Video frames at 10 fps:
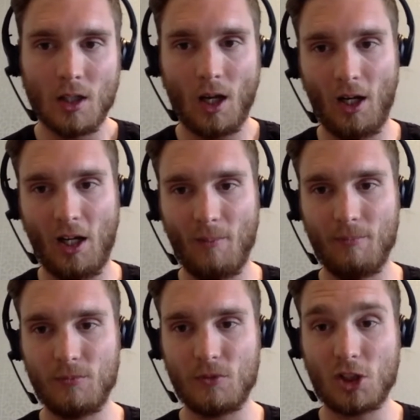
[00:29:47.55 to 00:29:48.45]
Um,
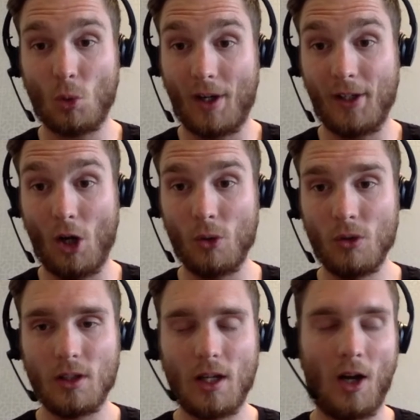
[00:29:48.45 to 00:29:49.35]
so I know.
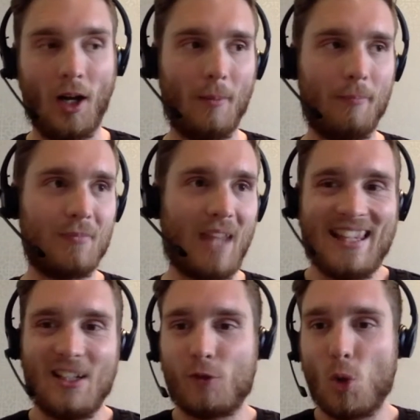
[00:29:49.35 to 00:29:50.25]
Um, and
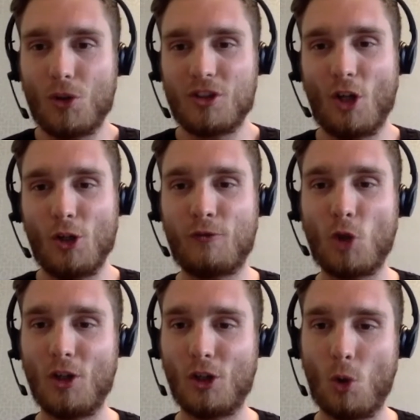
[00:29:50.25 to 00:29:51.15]
then of course, you know, you've
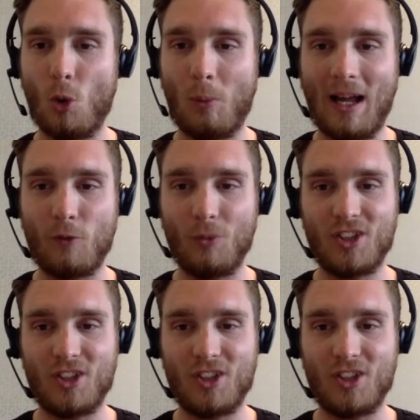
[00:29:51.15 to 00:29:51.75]
got to look at all platforms.